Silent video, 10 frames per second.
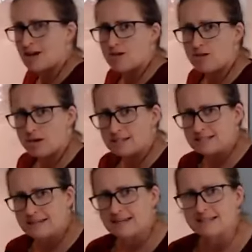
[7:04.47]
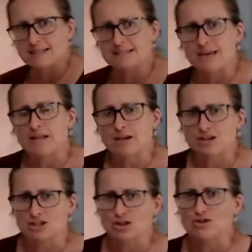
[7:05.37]
30 seconds, and then I'm gonna
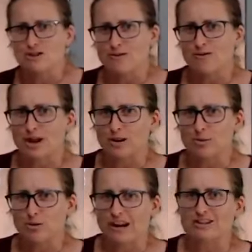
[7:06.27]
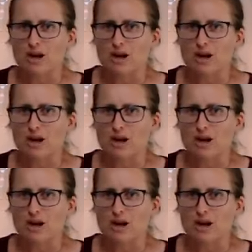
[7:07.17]
show you the final product.